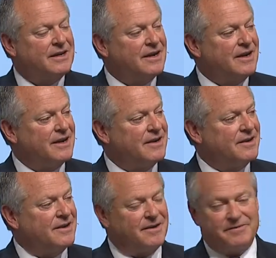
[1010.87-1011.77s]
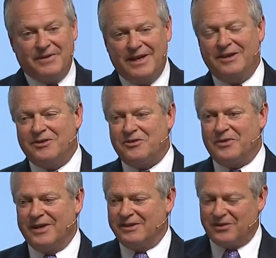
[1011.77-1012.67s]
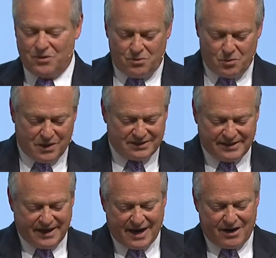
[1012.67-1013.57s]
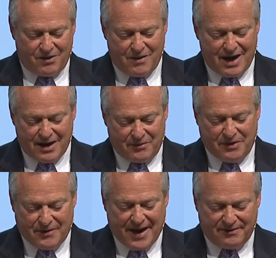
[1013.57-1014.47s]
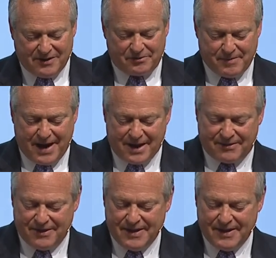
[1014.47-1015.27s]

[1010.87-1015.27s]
the industry. So what's the ROI? We ran this math.